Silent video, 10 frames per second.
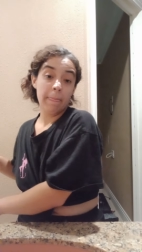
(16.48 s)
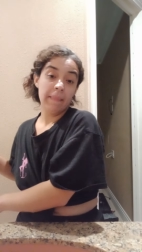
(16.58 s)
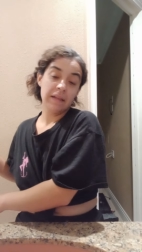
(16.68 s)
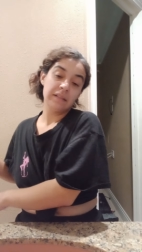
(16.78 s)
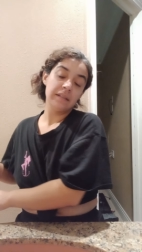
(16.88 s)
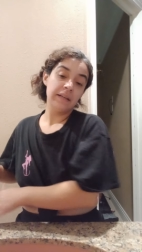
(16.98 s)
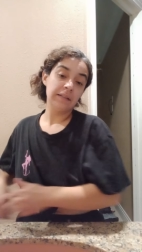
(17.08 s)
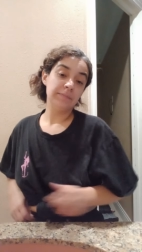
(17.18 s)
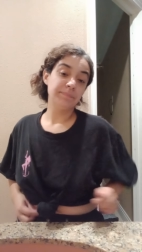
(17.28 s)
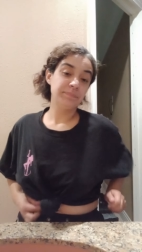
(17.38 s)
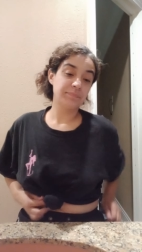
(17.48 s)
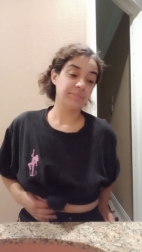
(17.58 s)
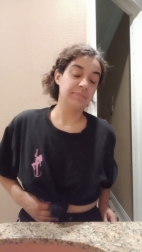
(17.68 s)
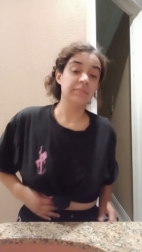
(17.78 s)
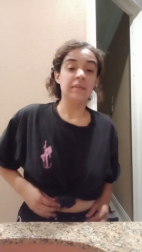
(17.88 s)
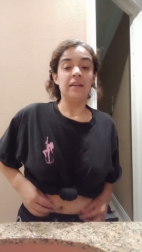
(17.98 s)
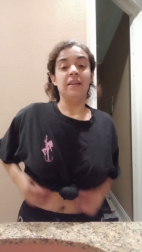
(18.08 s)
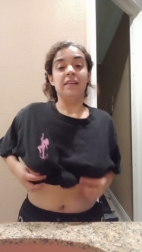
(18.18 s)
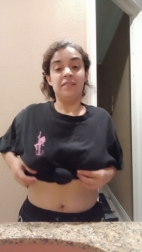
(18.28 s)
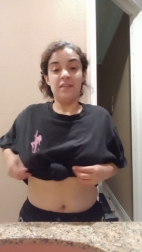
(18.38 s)
And um,
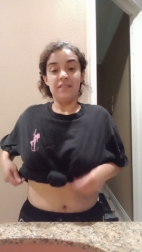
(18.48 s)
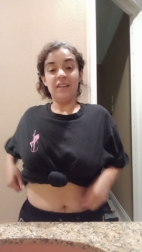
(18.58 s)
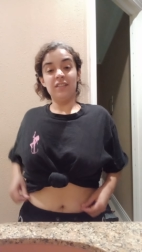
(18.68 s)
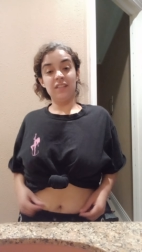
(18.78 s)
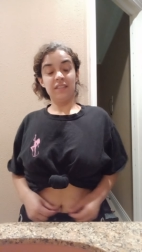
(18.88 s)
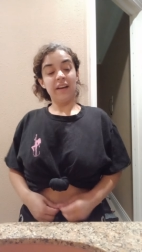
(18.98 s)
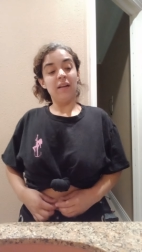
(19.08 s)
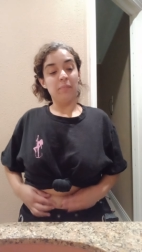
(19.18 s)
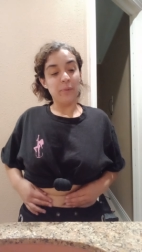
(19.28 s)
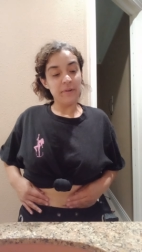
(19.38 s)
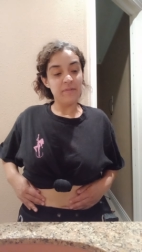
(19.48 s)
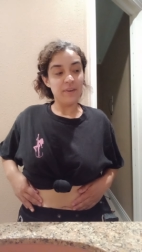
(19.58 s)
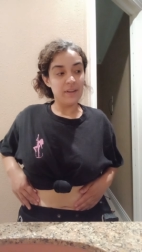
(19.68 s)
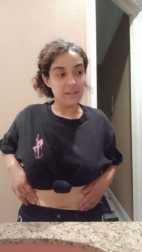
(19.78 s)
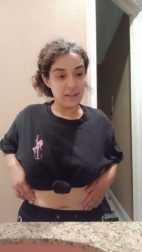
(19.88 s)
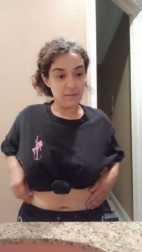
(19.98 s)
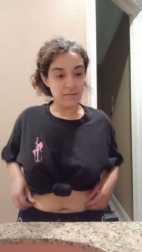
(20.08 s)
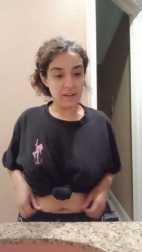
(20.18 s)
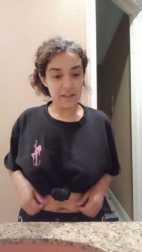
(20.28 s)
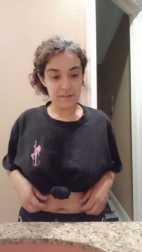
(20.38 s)
turns out she's got a boyfriend that
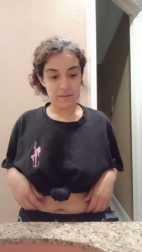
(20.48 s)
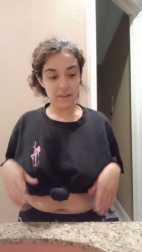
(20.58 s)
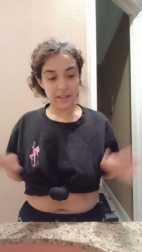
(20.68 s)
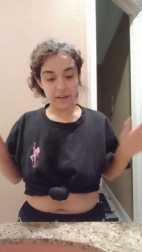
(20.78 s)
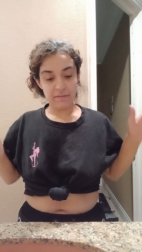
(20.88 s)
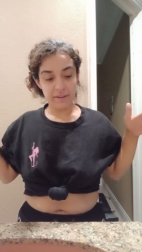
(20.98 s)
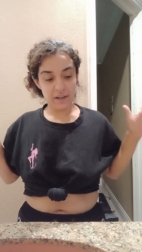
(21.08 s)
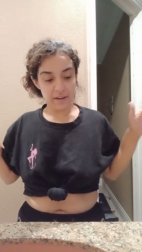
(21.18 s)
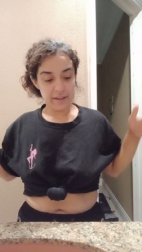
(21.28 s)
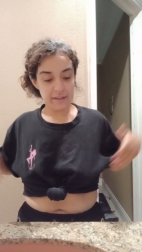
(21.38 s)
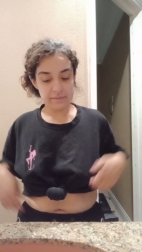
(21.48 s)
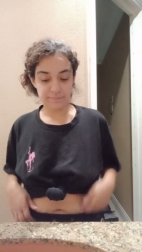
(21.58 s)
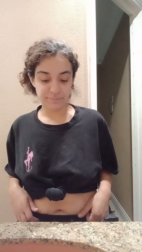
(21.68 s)
flies around like a fairy.